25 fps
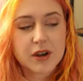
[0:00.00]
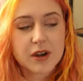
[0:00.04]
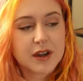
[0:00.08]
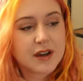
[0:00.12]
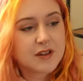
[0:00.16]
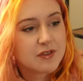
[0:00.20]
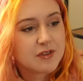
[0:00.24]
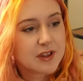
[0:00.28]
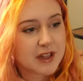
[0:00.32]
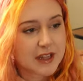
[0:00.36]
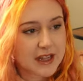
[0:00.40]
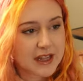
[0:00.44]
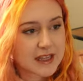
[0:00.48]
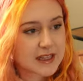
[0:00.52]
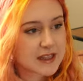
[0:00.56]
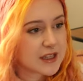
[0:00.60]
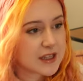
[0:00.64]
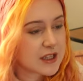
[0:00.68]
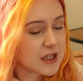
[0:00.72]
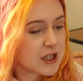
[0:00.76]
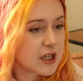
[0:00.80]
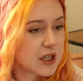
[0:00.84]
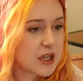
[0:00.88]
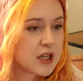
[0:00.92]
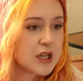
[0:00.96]
And I feel like
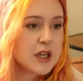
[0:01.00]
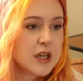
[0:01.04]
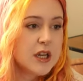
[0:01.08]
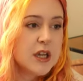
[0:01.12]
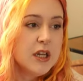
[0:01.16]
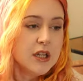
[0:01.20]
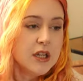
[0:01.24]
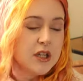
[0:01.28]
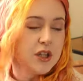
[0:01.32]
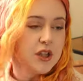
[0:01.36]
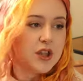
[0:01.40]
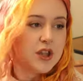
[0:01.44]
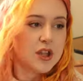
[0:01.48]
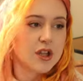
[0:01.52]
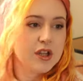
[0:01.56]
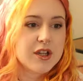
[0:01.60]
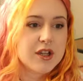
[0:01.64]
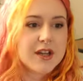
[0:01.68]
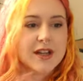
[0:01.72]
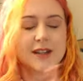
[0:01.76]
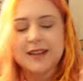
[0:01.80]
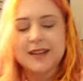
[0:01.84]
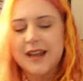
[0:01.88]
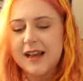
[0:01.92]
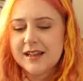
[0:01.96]
the
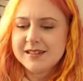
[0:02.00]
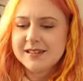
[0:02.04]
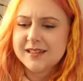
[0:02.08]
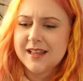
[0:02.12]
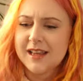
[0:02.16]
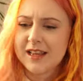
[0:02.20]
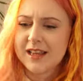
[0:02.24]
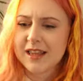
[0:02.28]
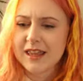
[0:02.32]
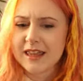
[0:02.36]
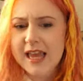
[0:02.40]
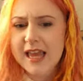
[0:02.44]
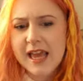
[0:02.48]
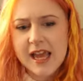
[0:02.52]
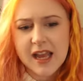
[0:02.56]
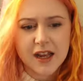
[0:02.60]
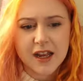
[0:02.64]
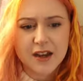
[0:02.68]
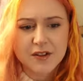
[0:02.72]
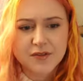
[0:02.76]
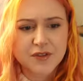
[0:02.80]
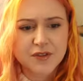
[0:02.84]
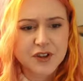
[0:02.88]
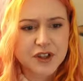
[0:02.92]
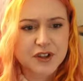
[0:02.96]
classic
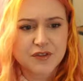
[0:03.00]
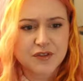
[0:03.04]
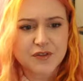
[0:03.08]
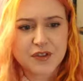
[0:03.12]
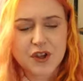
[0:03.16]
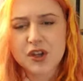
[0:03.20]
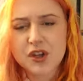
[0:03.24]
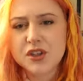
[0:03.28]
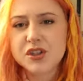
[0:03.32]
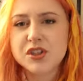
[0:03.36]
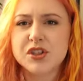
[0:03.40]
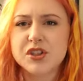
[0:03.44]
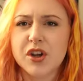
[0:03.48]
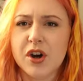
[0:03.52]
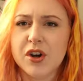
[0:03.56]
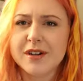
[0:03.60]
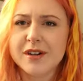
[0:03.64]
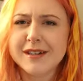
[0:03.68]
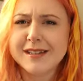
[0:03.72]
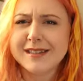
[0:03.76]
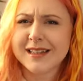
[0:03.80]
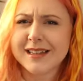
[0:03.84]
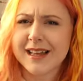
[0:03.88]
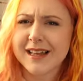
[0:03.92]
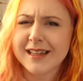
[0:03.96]
thing for your first dog
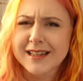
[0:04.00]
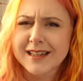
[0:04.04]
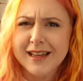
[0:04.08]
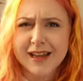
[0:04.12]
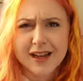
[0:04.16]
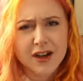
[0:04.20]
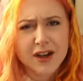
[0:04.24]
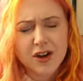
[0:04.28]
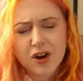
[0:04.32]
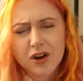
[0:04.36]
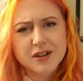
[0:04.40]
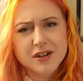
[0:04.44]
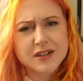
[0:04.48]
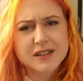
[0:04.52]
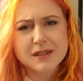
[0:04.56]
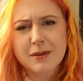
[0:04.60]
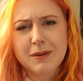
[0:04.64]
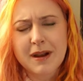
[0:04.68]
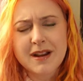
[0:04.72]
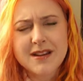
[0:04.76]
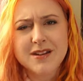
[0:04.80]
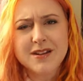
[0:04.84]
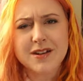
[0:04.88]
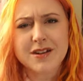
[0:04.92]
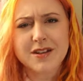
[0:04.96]
is like, get a Cocker
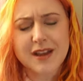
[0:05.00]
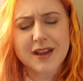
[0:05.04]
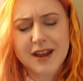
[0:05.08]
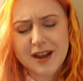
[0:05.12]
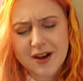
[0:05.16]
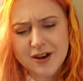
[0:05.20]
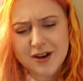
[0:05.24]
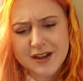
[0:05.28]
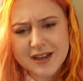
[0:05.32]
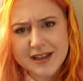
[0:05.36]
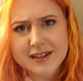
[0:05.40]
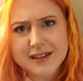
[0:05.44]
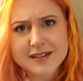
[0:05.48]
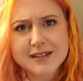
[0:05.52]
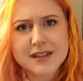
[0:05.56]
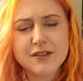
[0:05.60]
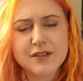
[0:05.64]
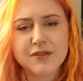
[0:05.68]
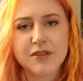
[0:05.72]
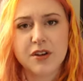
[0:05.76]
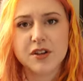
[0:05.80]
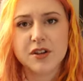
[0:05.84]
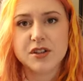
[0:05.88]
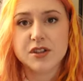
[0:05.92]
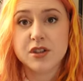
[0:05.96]
Spaniel. They are easy
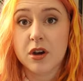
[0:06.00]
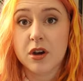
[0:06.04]
first